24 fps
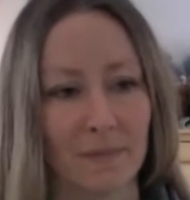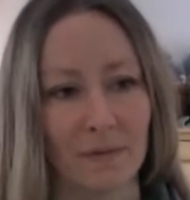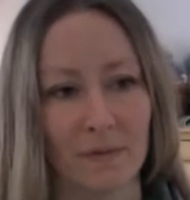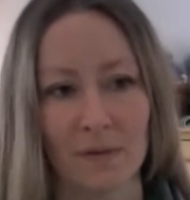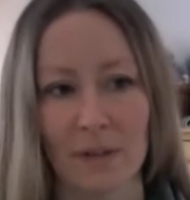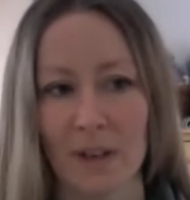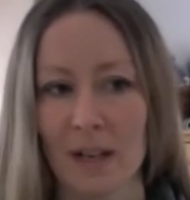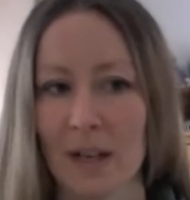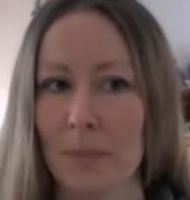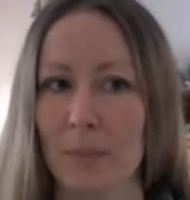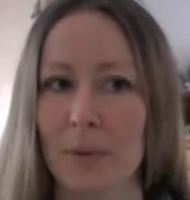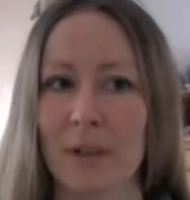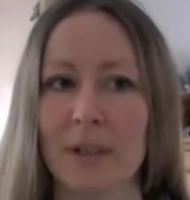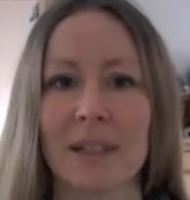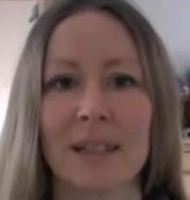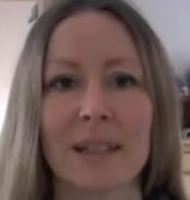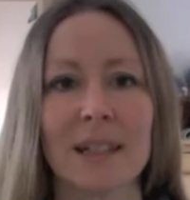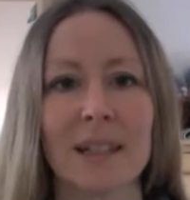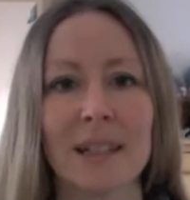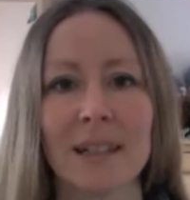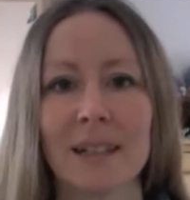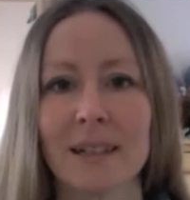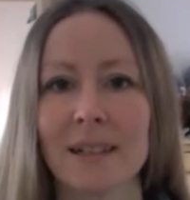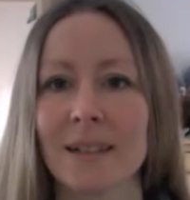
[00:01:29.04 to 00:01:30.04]
really
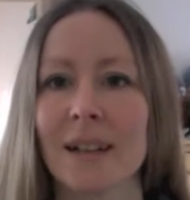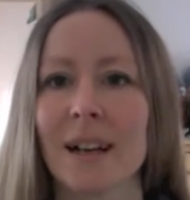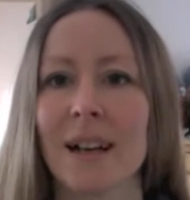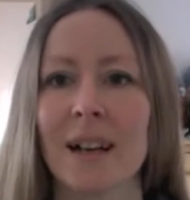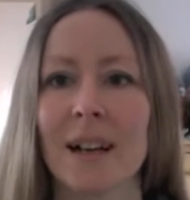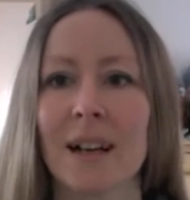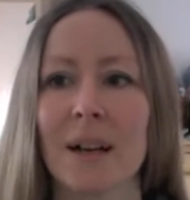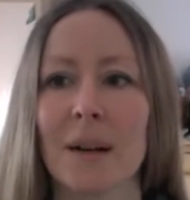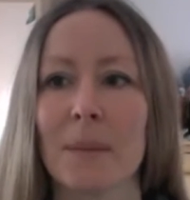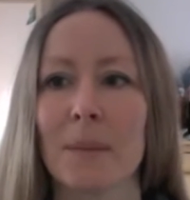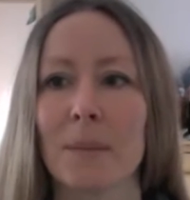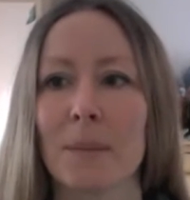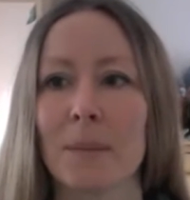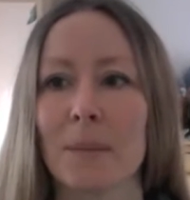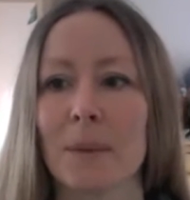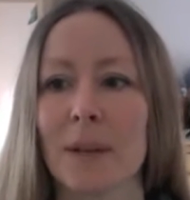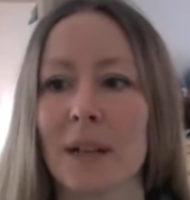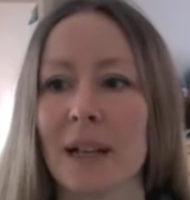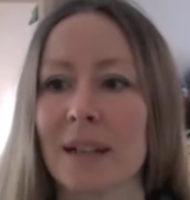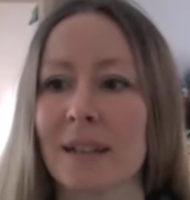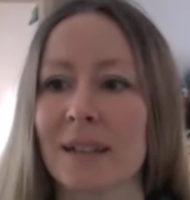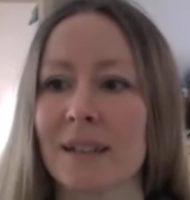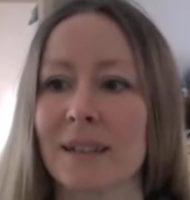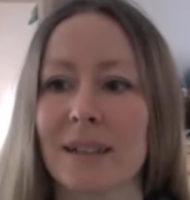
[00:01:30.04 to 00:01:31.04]
pretty. We
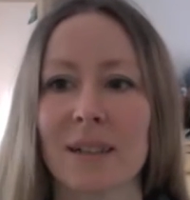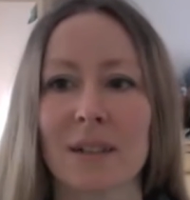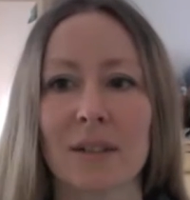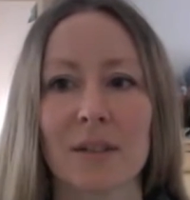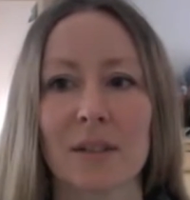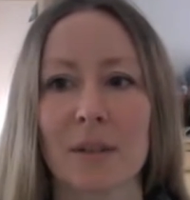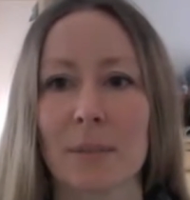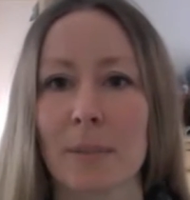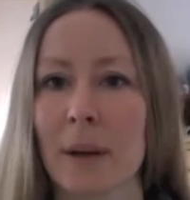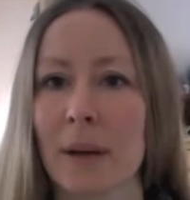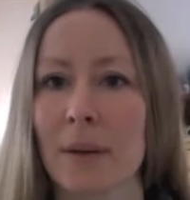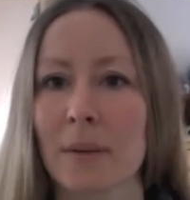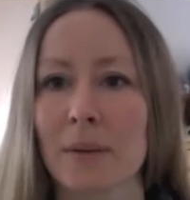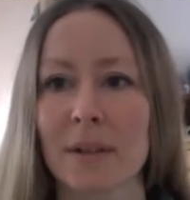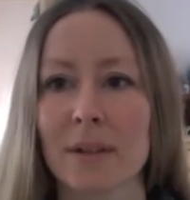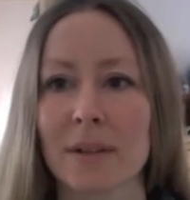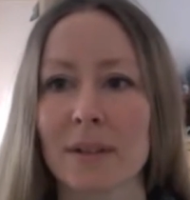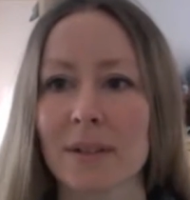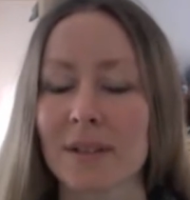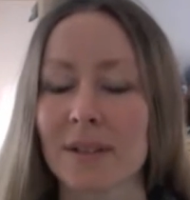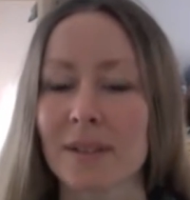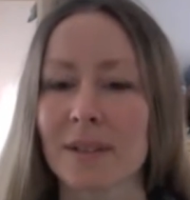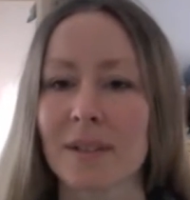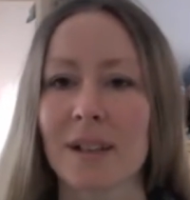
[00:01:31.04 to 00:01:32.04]
get to see lots of
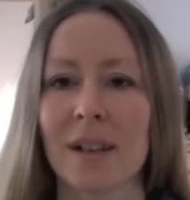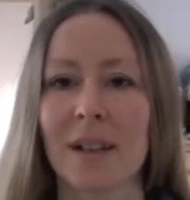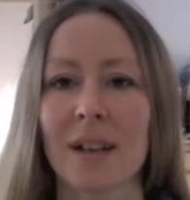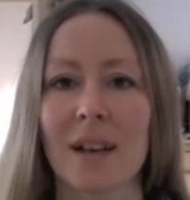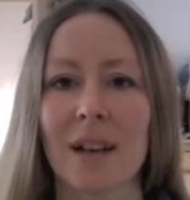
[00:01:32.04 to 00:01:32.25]
mountains.